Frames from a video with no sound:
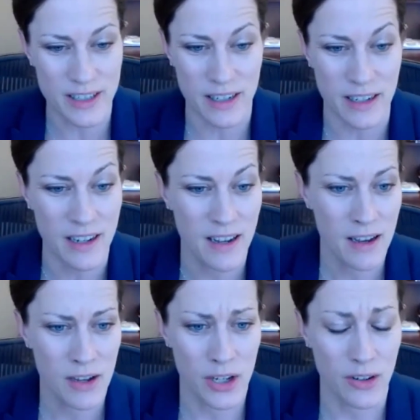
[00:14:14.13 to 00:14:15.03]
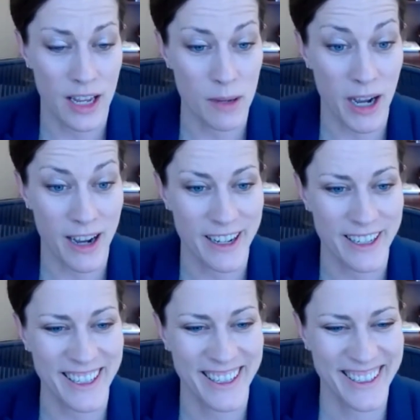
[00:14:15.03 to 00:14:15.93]
and, aim
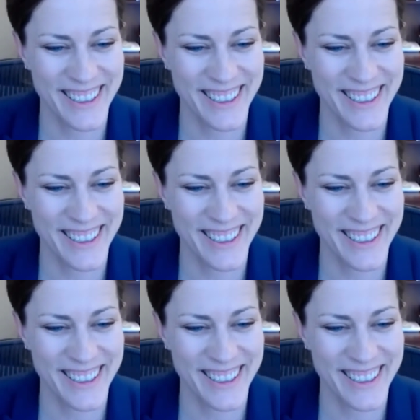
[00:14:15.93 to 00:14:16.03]
high.